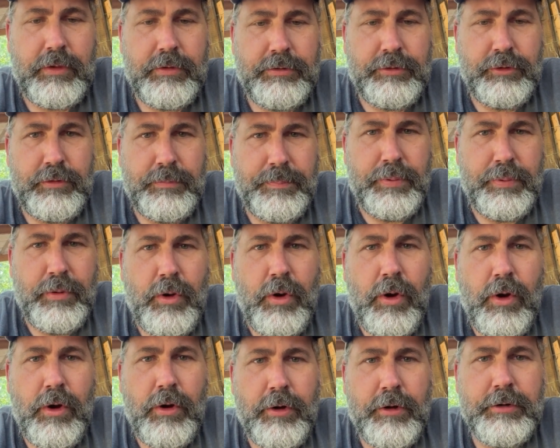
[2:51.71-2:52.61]
to the
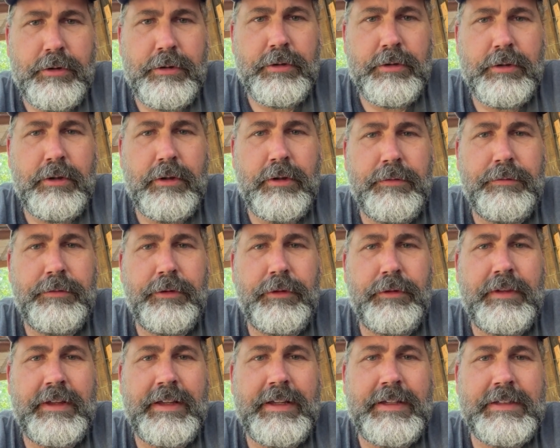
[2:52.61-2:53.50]
part of
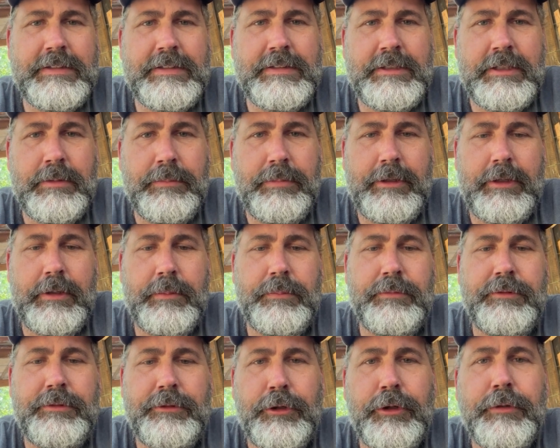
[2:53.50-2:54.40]
you that is simply
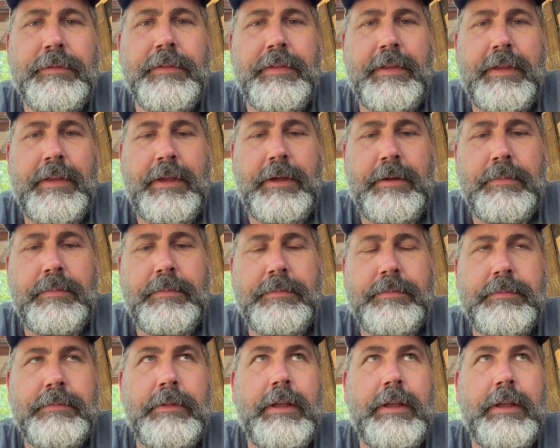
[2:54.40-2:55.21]
observing them.